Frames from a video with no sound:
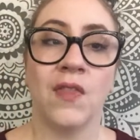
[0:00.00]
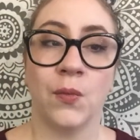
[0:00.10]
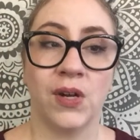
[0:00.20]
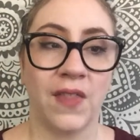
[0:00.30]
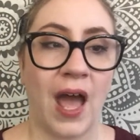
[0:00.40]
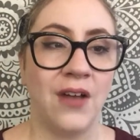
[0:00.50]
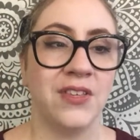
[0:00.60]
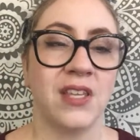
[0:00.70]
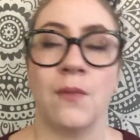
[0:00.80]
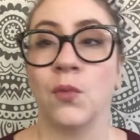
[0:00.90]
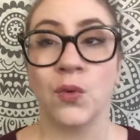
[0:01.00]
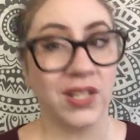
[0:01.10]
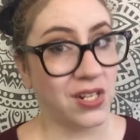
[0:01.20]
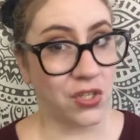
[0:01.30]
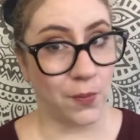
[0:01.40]
They're one of the houses I'm
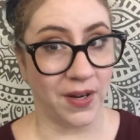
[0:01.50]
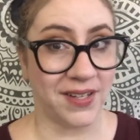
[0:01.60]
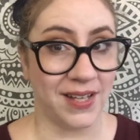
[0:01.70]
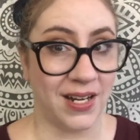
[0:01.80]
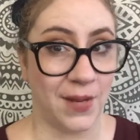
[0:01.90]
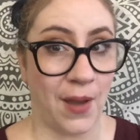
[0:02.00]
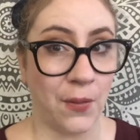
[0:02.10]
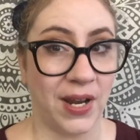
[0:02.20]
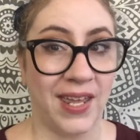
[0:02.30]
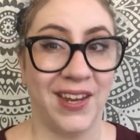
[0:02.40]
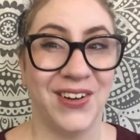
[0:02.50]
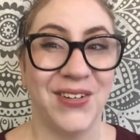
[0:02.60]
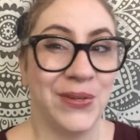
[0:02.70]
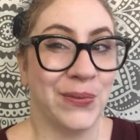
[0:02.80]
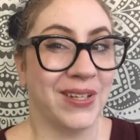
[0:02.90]
really super excited about when I hear
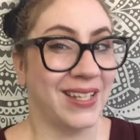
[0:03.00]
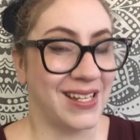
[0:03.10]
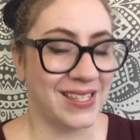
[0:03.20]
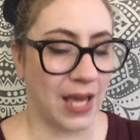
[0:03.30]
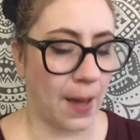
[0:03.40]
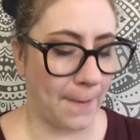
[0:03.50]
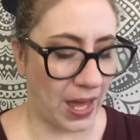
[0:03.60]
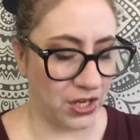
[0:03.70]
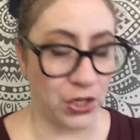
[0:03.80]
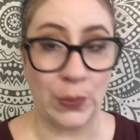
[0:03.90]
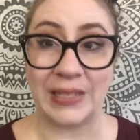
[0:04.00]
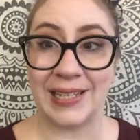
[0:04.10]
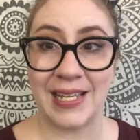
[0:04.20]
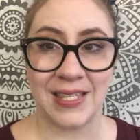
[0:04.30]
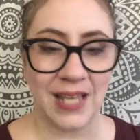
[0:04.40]
about a new
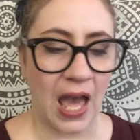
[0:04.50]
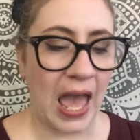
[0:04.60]
release.